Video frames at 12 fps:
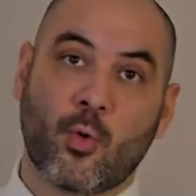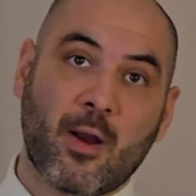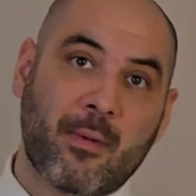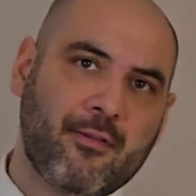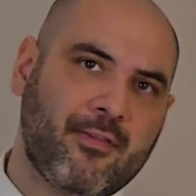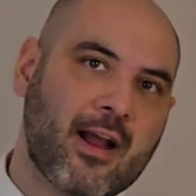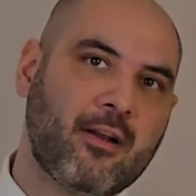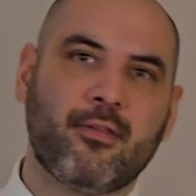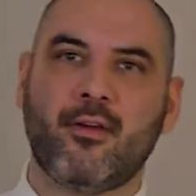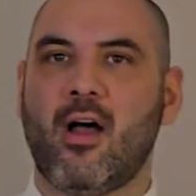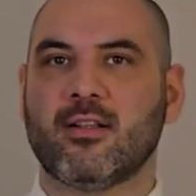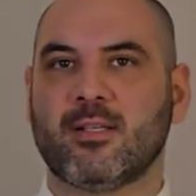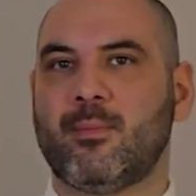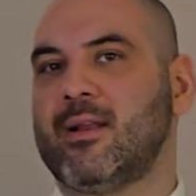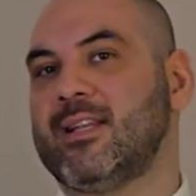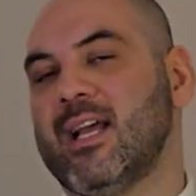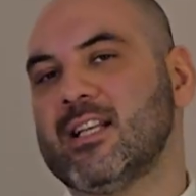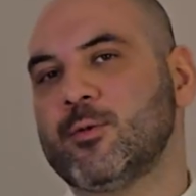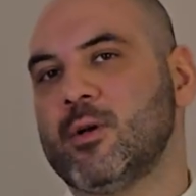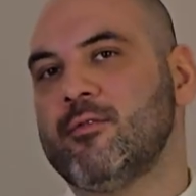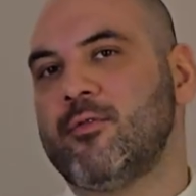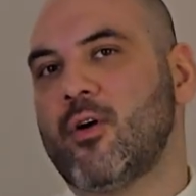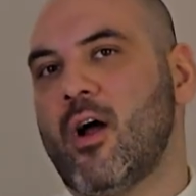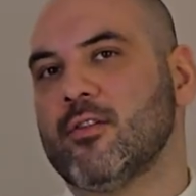what are my final thoughts about the S24